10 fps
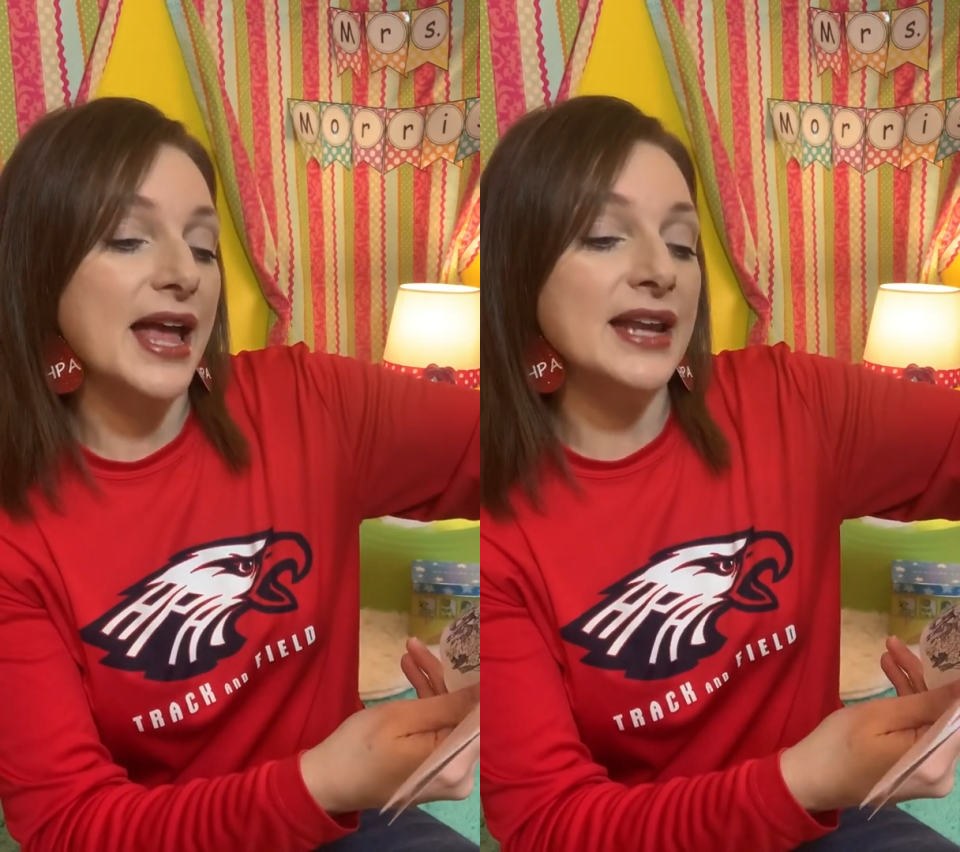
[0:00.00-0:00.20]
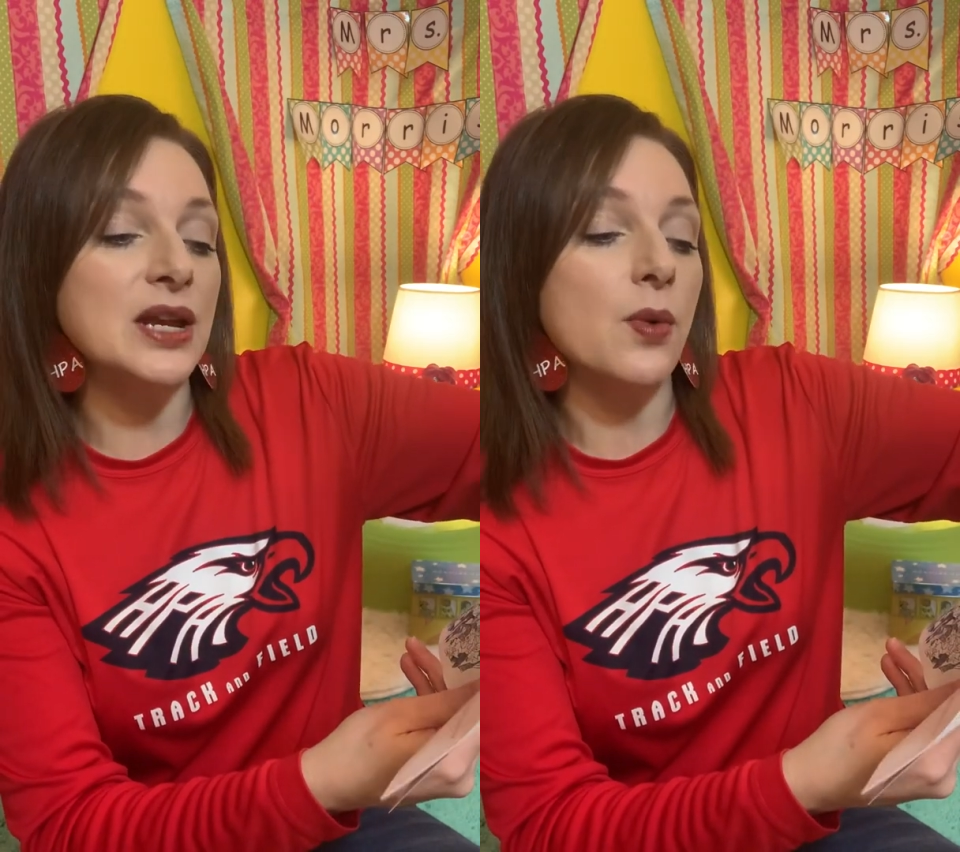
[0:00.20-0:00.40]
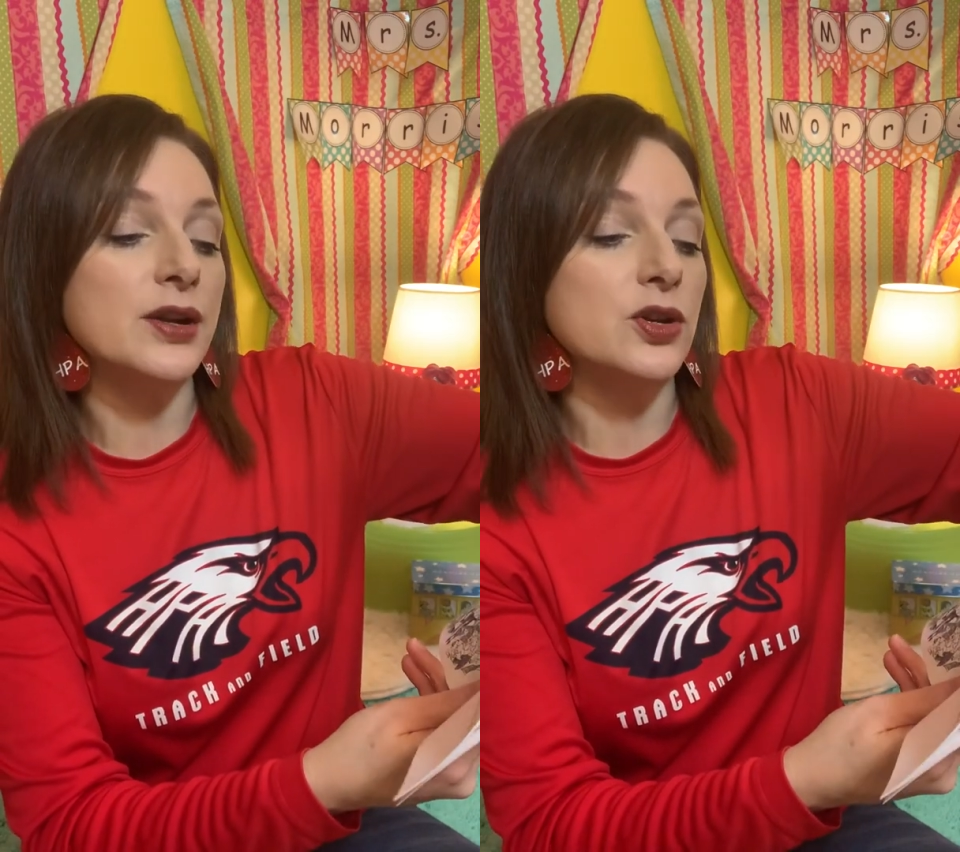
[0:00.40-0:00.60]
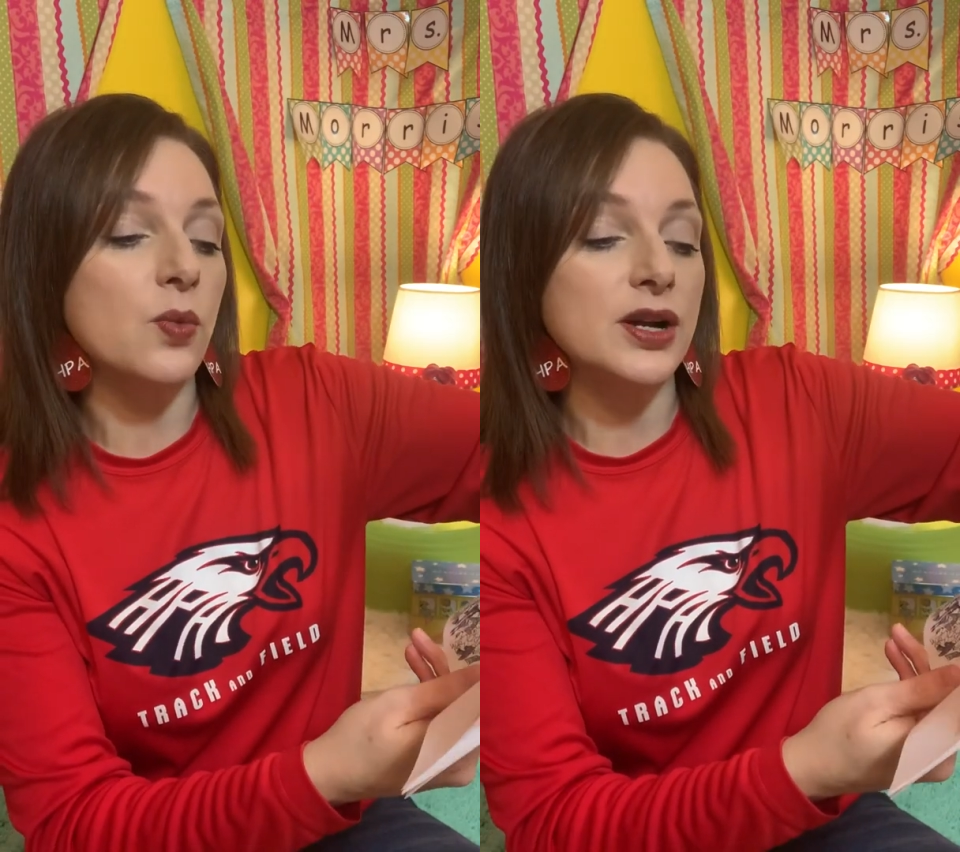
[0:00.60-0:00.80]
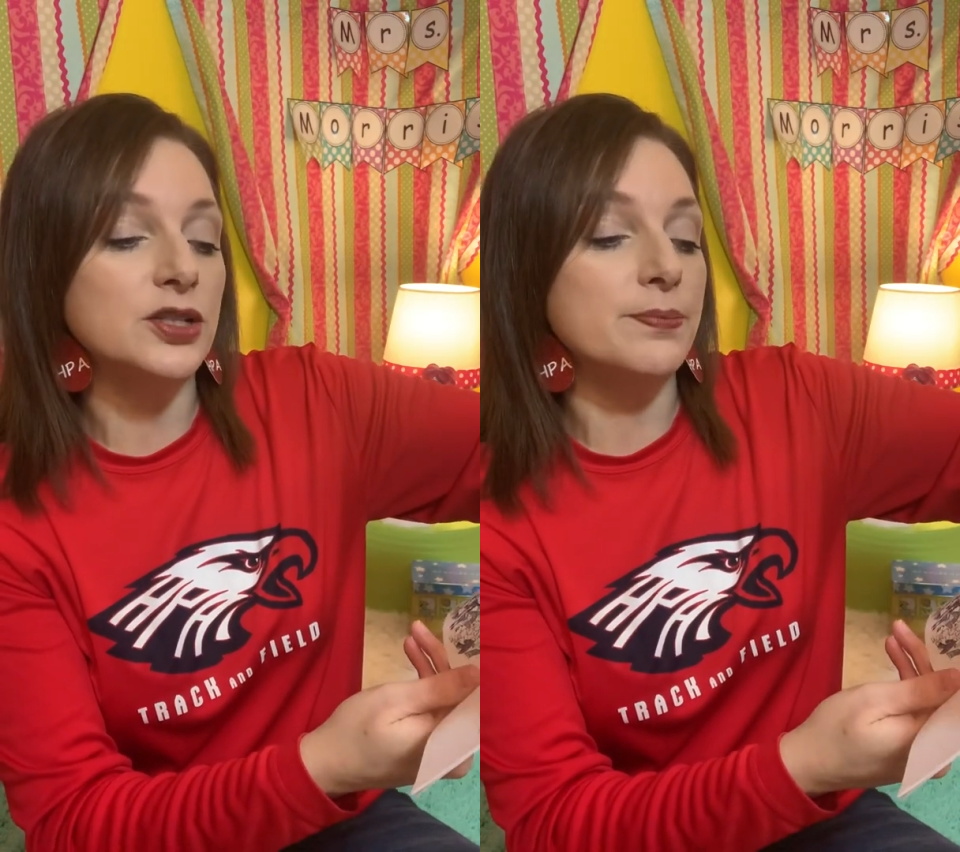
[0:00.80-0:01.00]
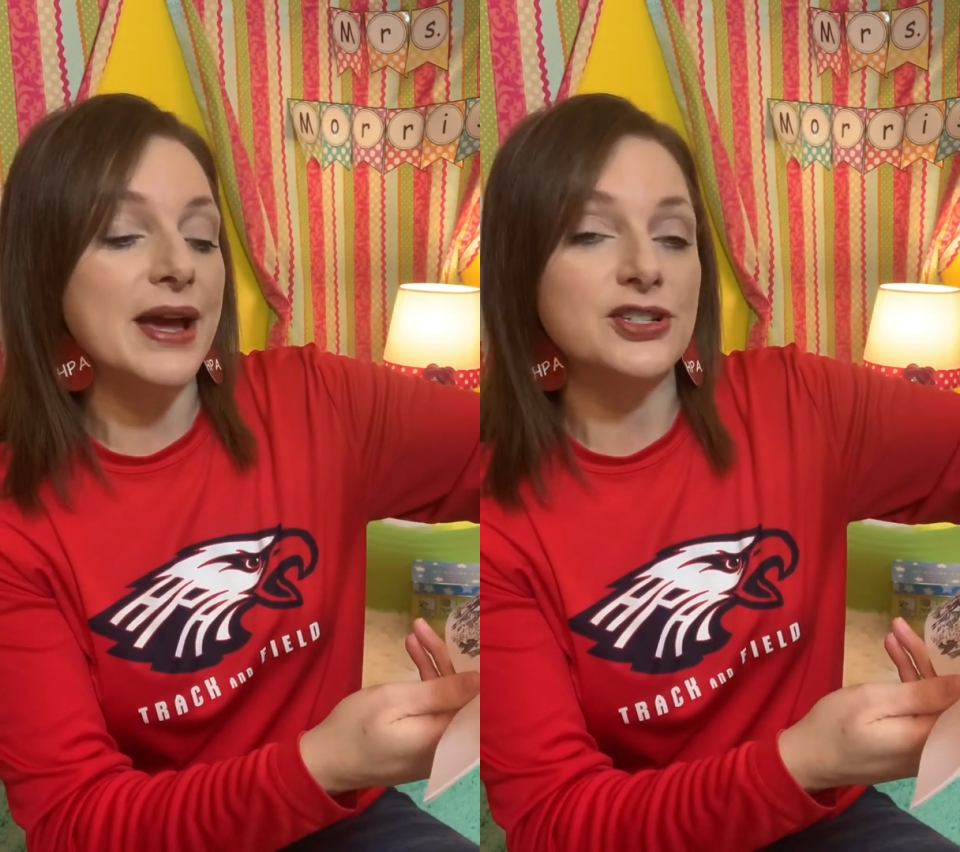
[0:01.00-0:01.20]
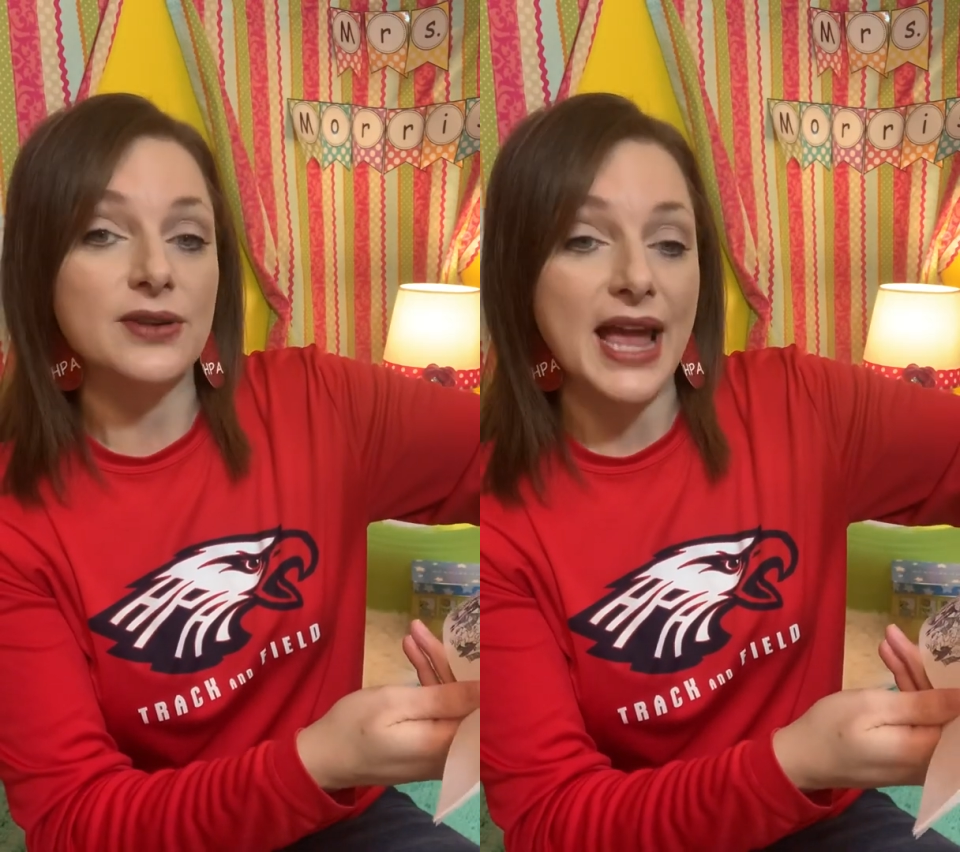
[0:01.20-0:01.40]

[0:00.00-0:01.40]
anyone who wanted to measure